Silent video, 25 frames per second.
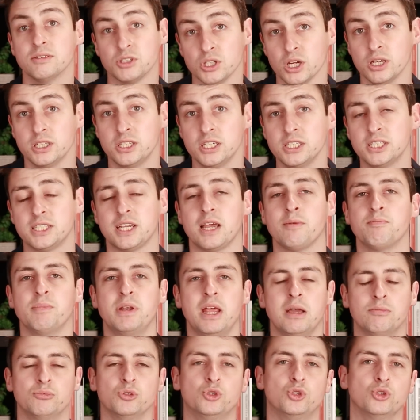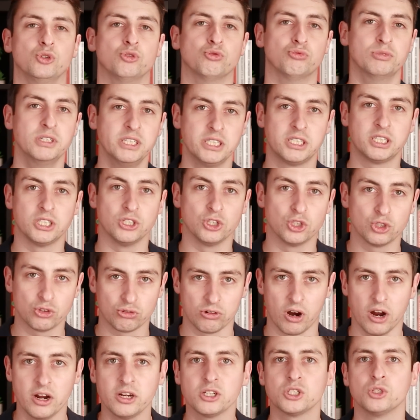scientists have been able to
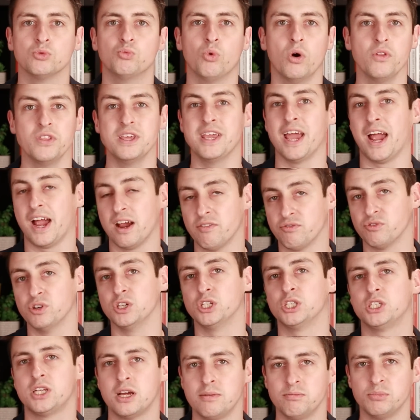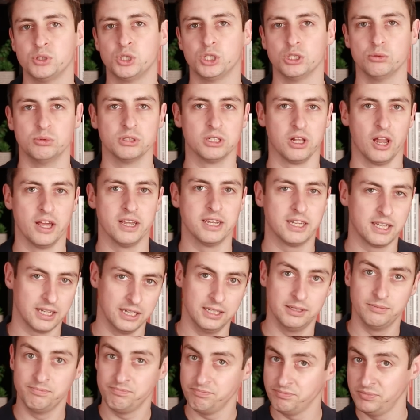reconstruct what the average temperature was like
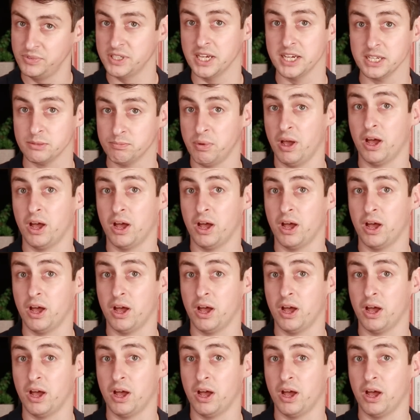in years